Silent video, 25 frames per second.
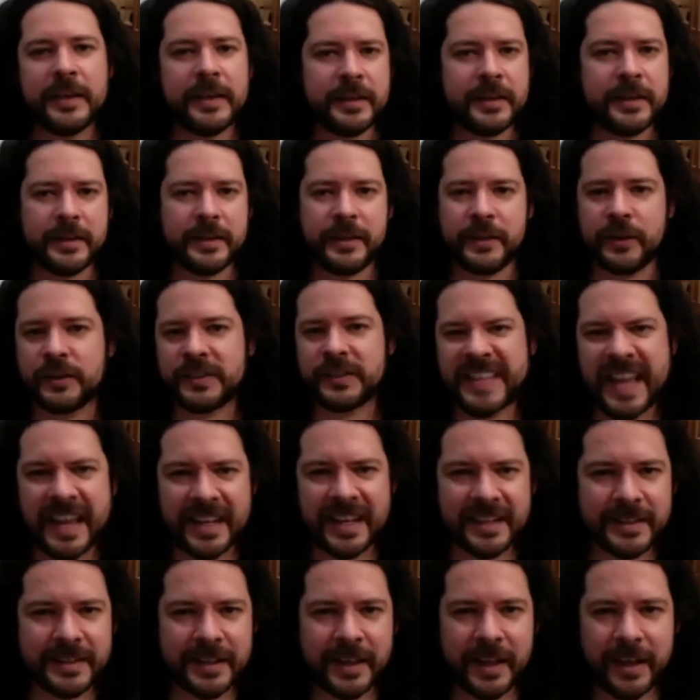you know,
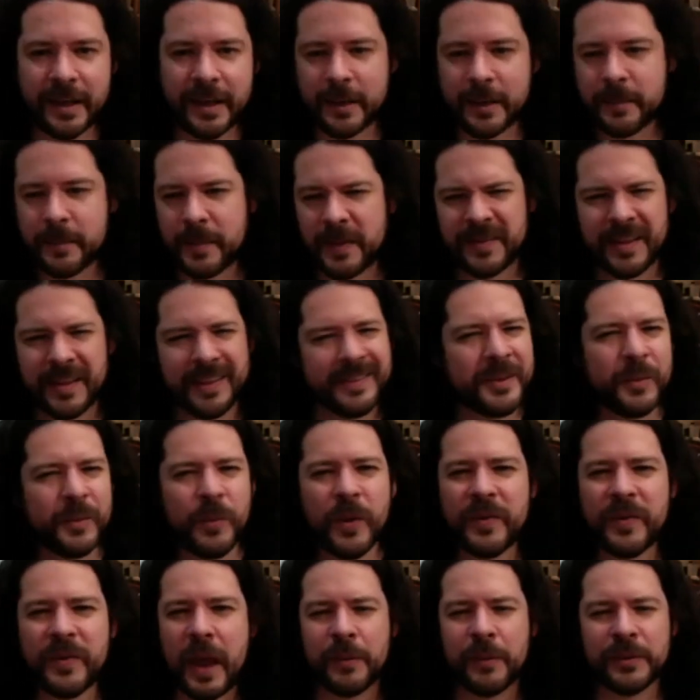texting him. And, and
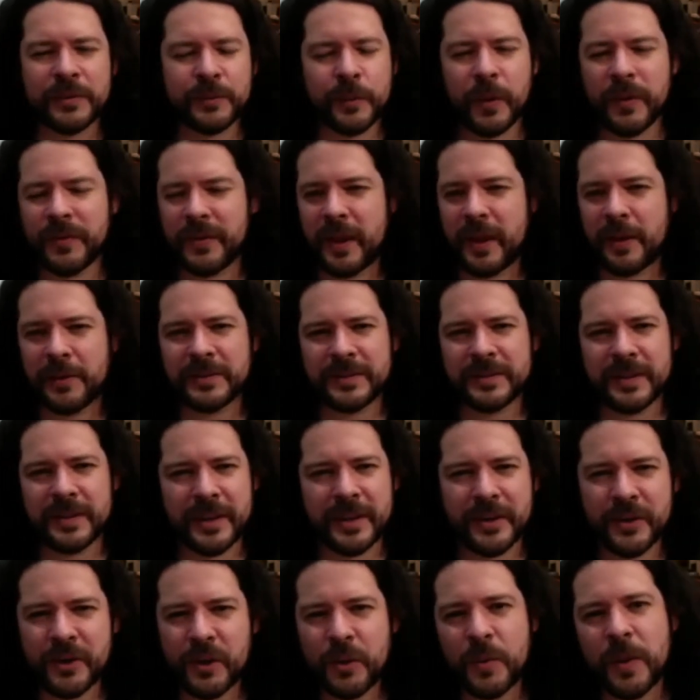one, I was, one day I was like,
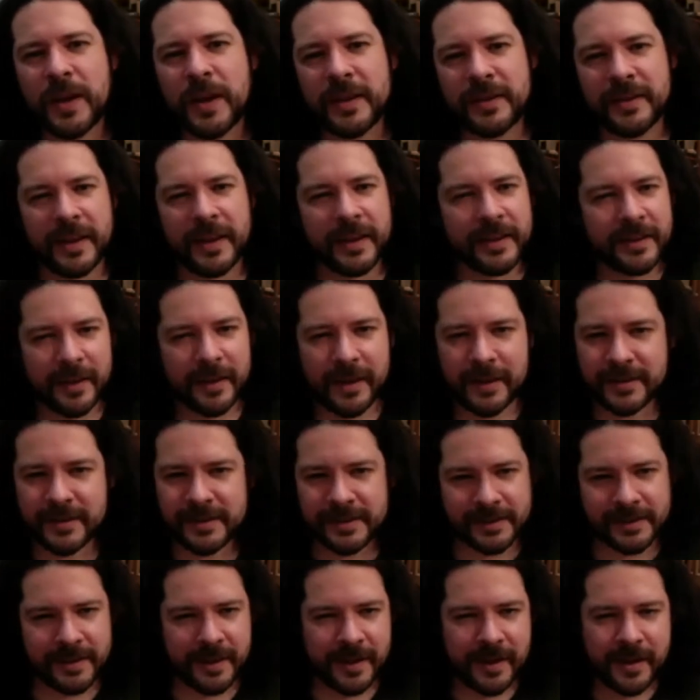you know what? Like,
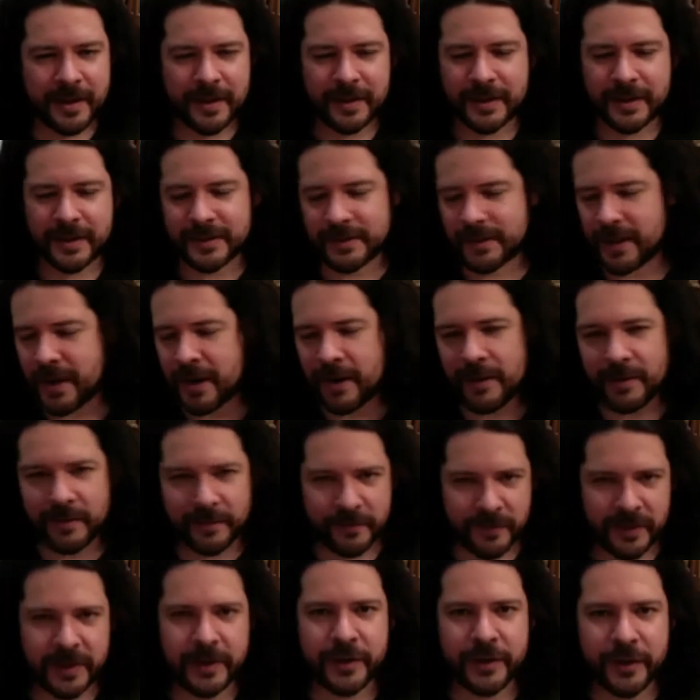let's, uh, let's get on the
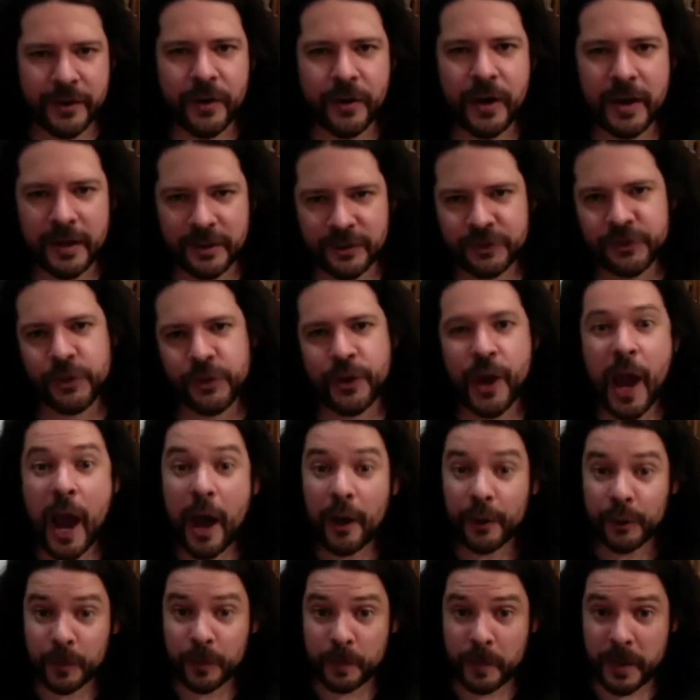video. I'll show you how
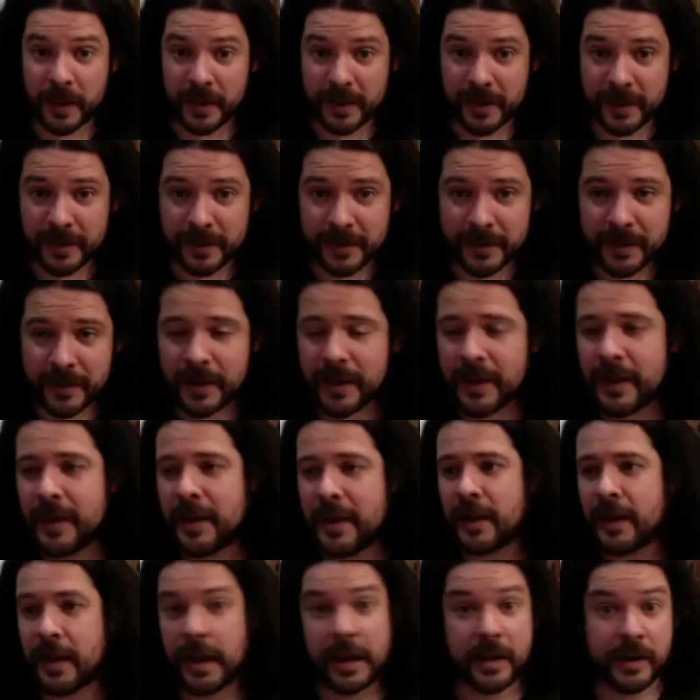to make
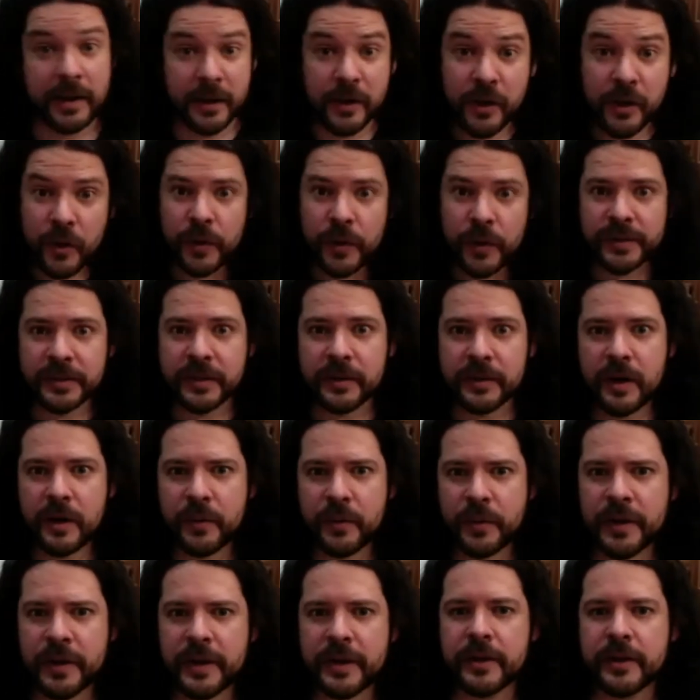it. And, you know, it turned out
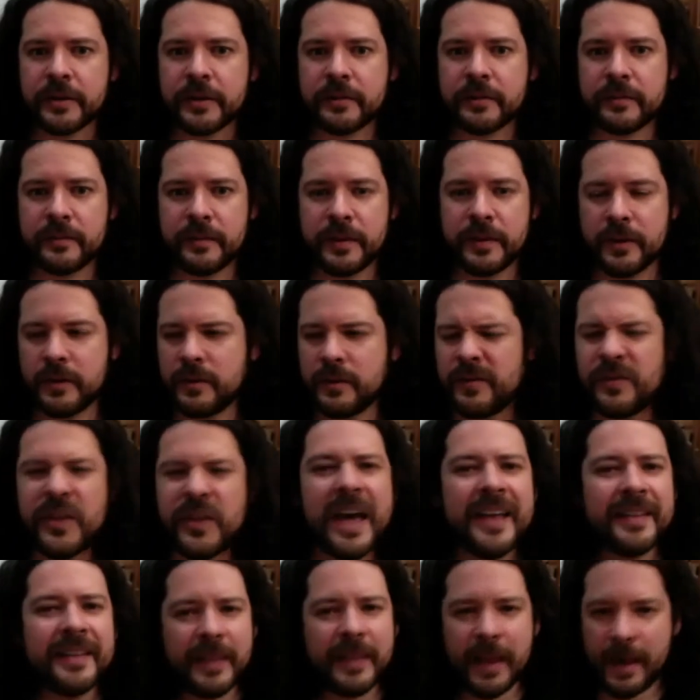really good. You know,
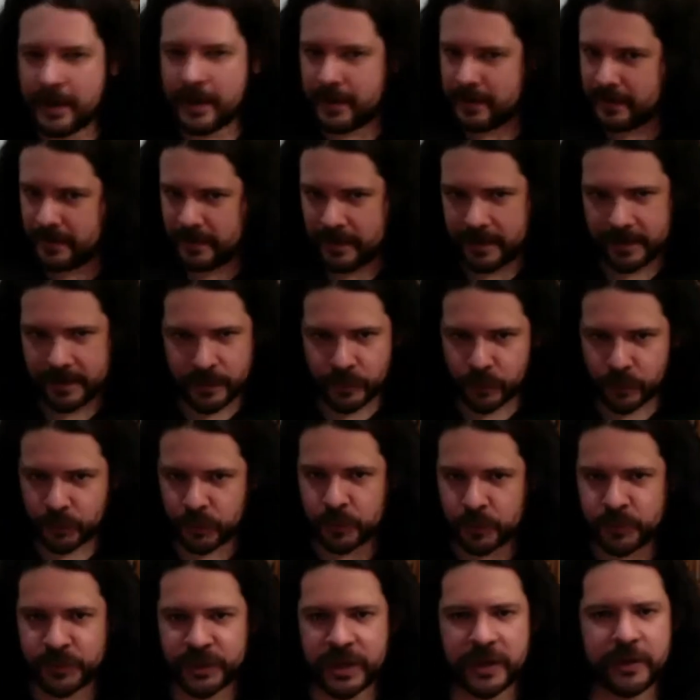not like the
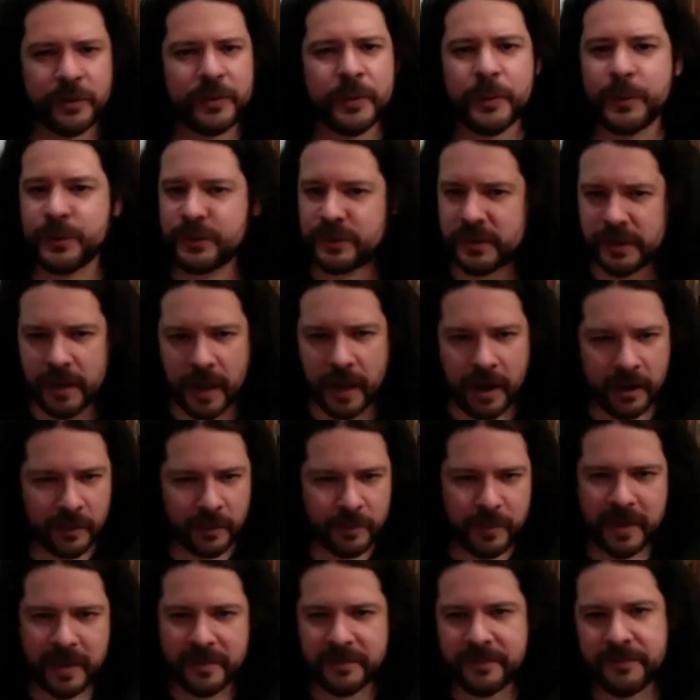YouTube channel. It was out of
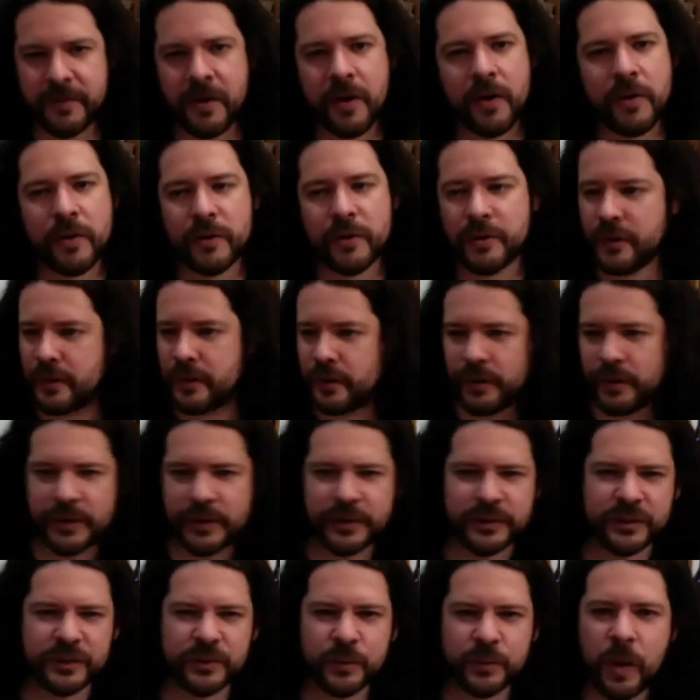my phone. You know, he
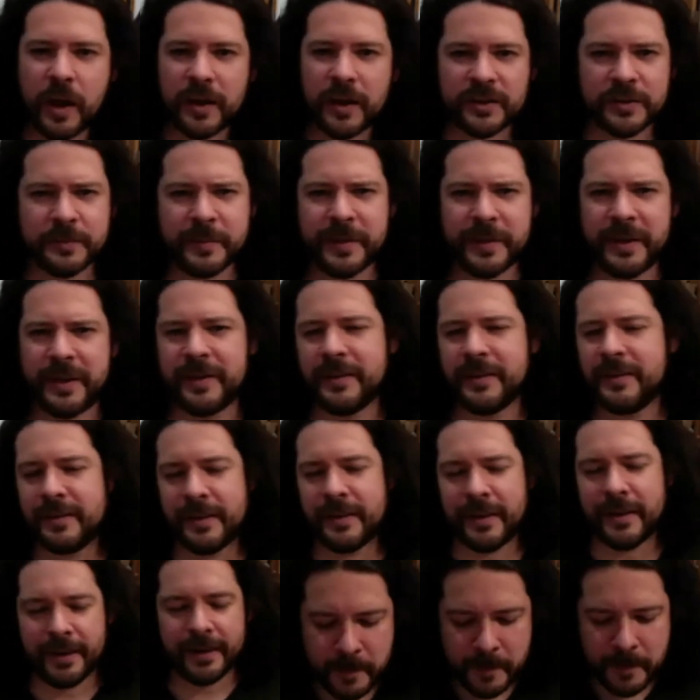just watched me.
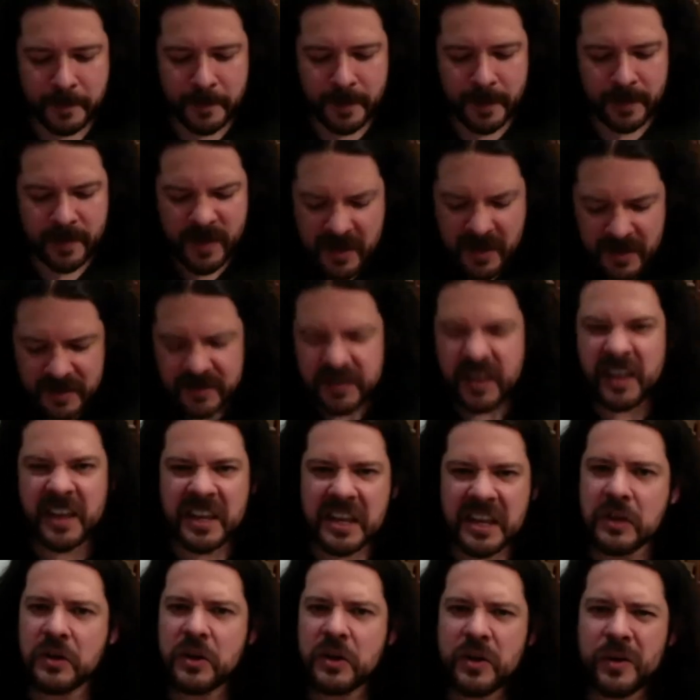Like, and then he's like,
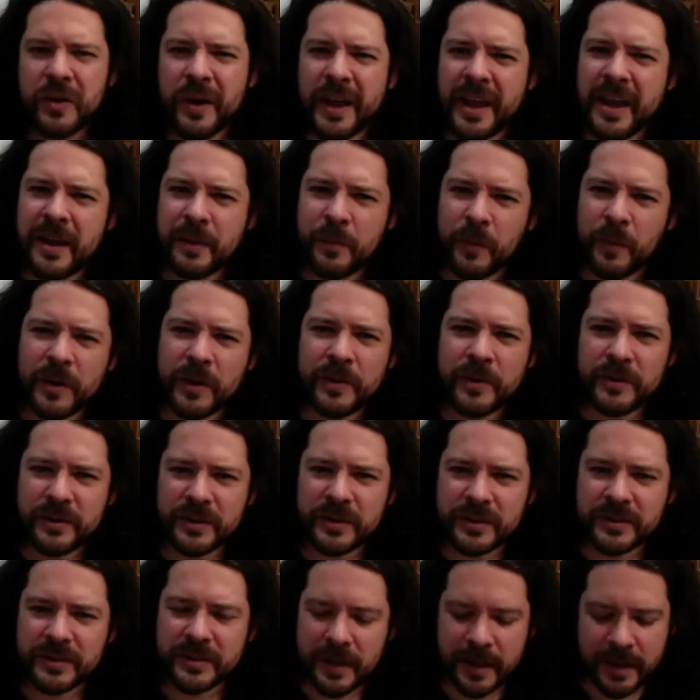you know, hey, why don't you
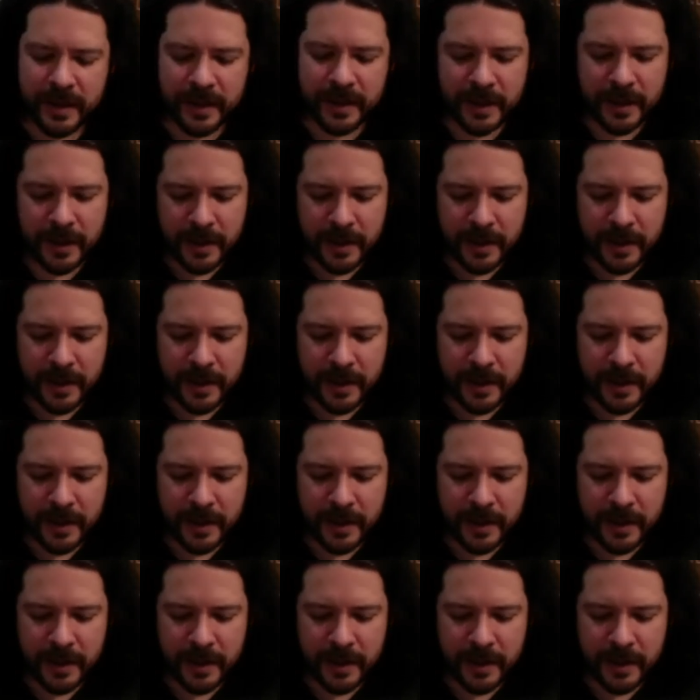just like